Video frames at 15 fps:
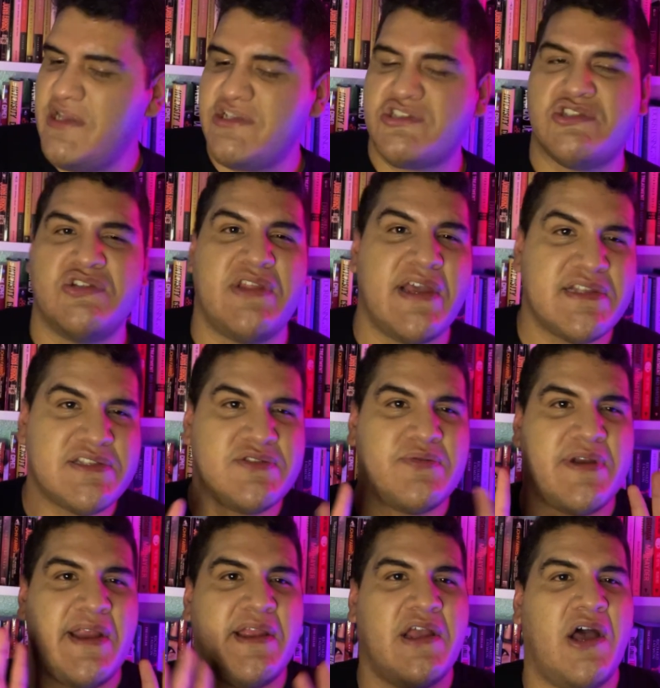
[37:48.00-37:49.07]
So that's
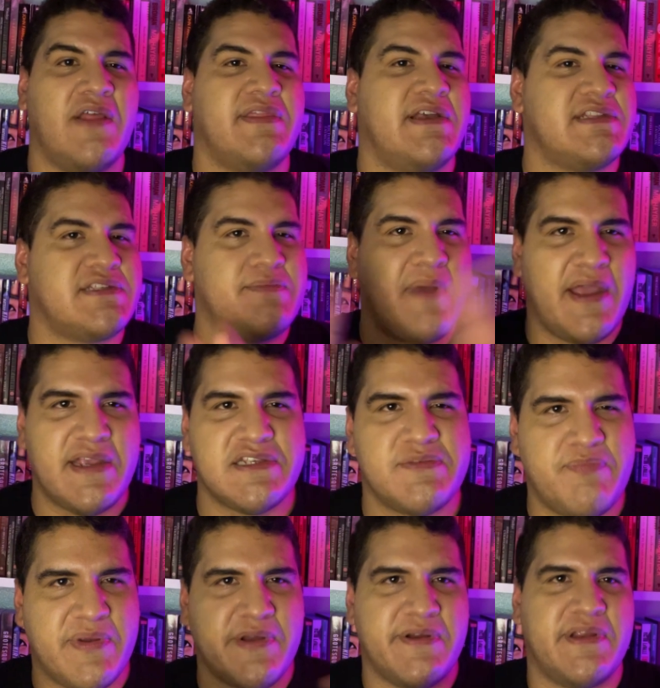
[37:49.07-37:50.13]
what I got. That's my
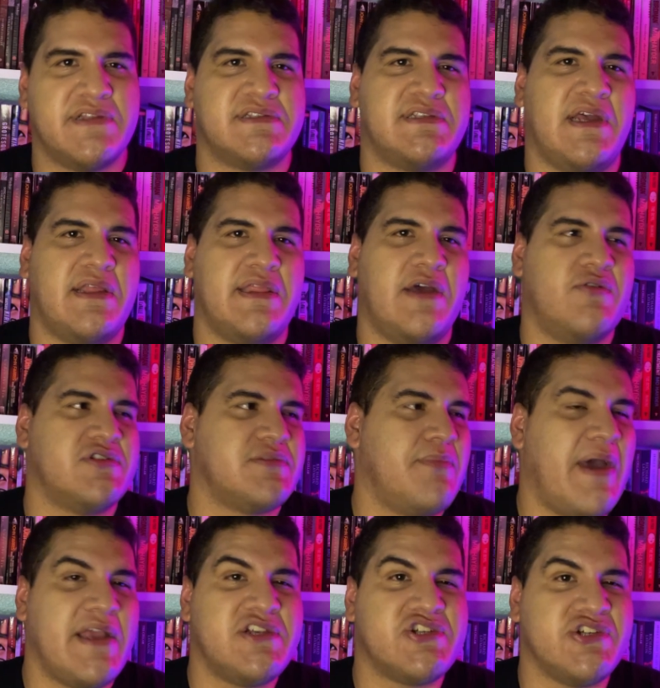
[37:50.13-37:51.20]
experience. That was
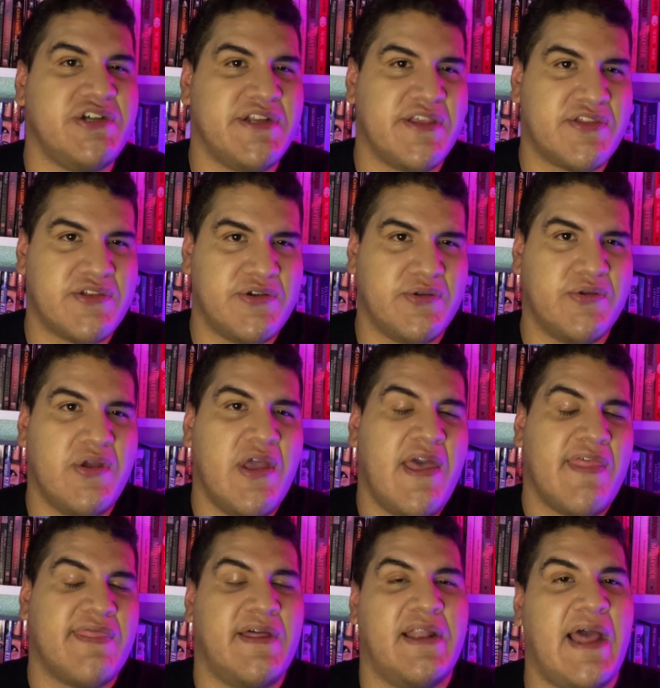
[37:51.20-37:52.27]
my journey through
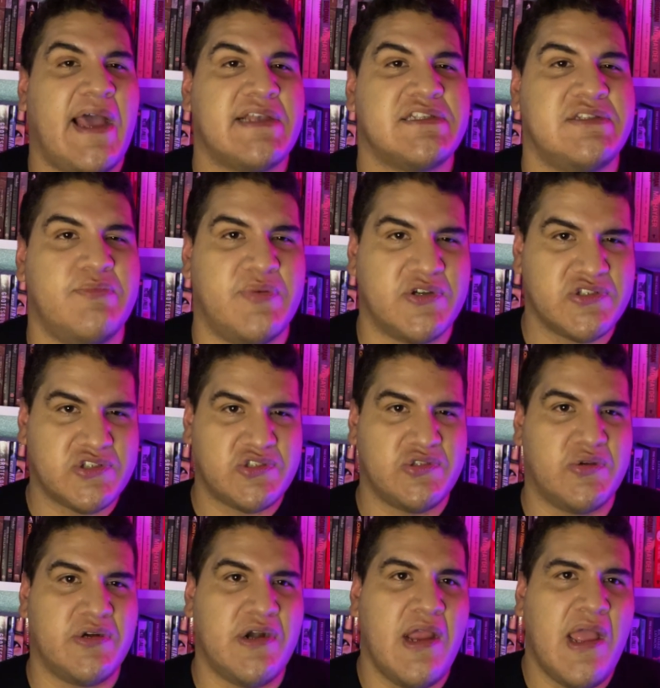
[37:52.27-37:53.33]
the last
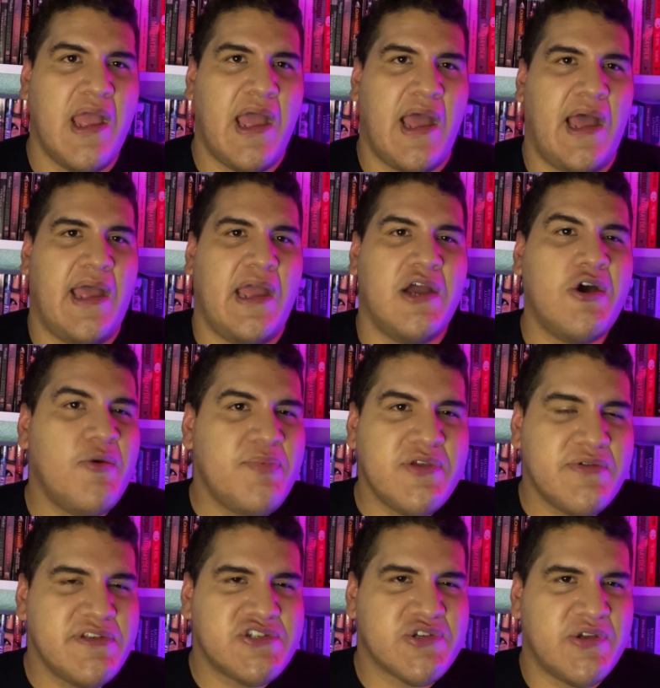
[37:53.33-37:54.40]
bookstore. I hope
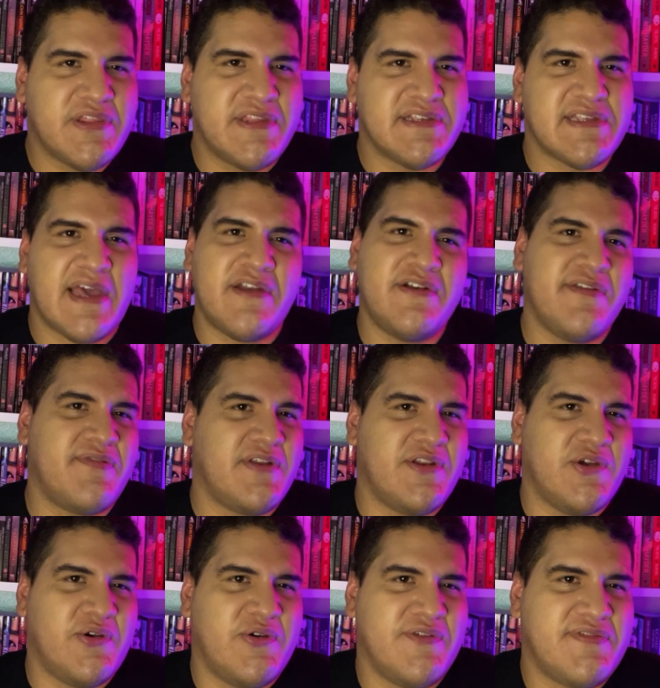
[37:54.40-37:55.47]
you enjoyed this. I don't even
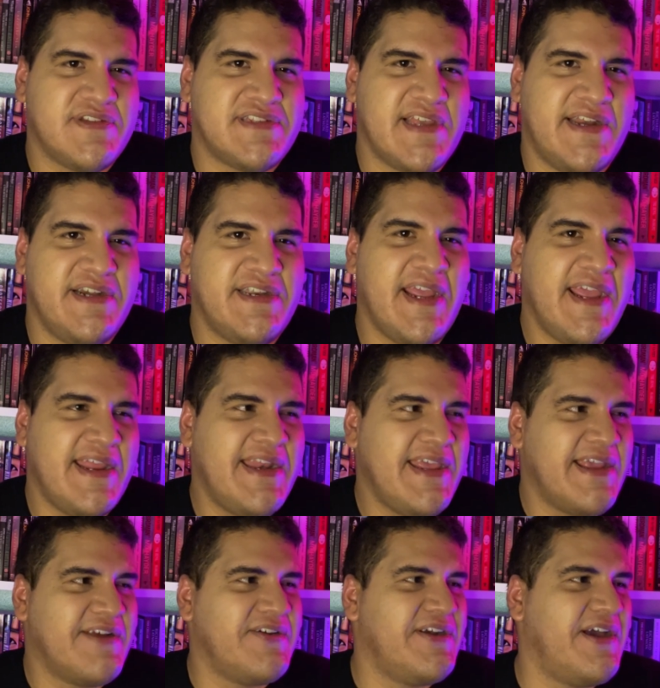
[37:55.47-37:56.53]
know if it's
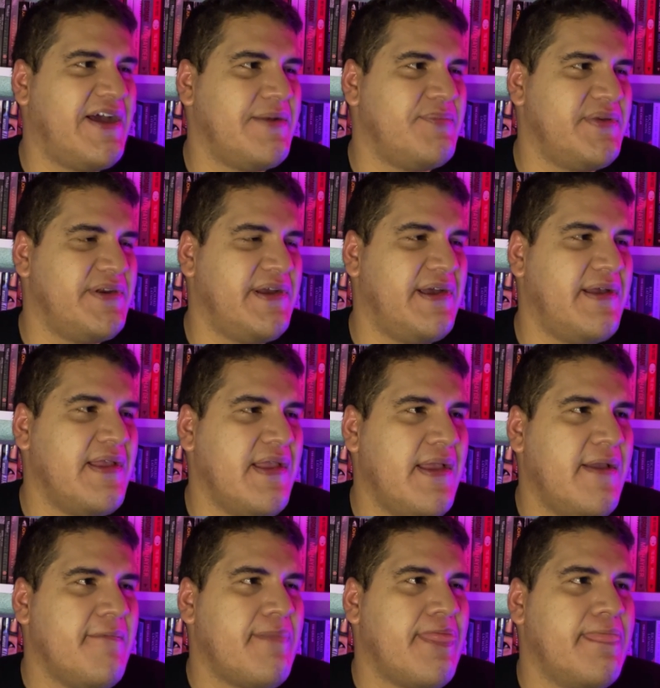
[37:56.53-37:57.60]
entertaining or not, but
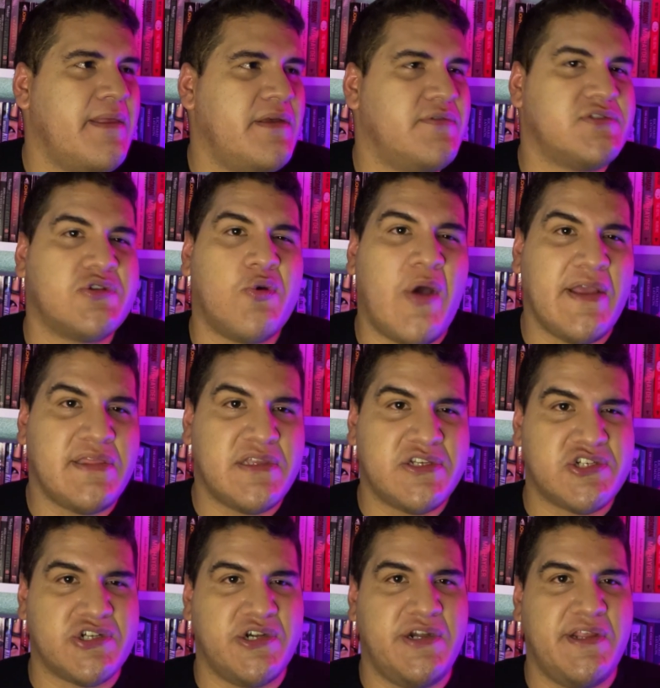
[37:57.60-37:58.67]
no, it was quite the
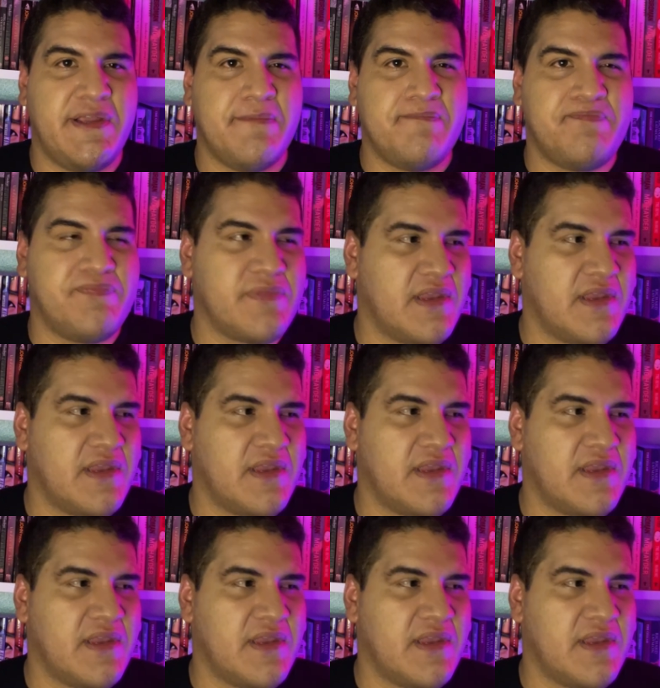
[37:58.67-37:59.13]
journey.